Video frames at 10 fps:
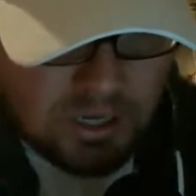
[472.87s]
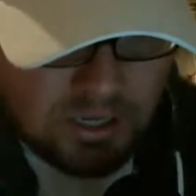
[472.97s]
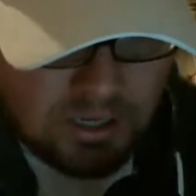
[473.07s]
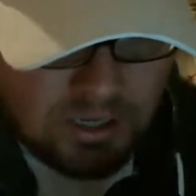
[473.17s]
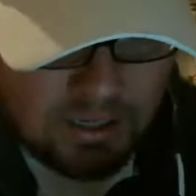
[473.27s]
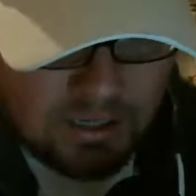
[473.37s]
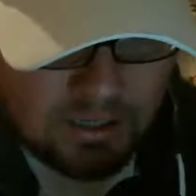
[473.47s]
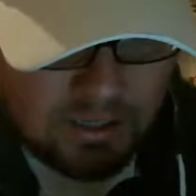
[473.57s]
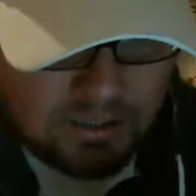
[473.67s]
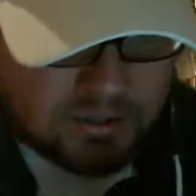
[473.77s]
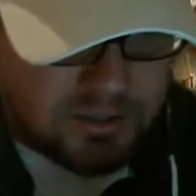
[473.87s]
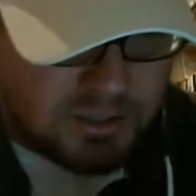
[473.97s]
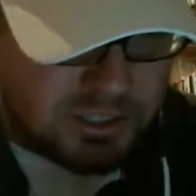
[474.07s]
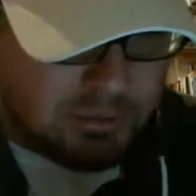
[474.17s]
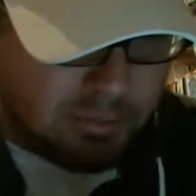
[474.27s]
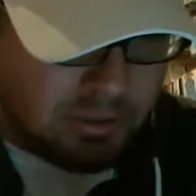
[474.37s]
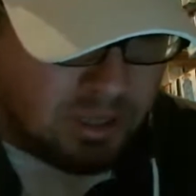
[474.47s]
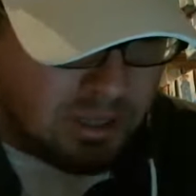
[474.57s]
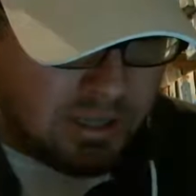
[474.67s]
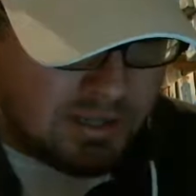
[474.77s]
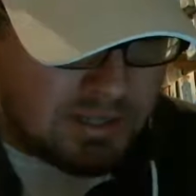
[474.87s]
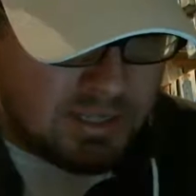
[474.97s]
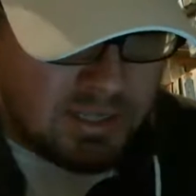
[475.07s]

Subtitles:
There's a Jim Plunkett.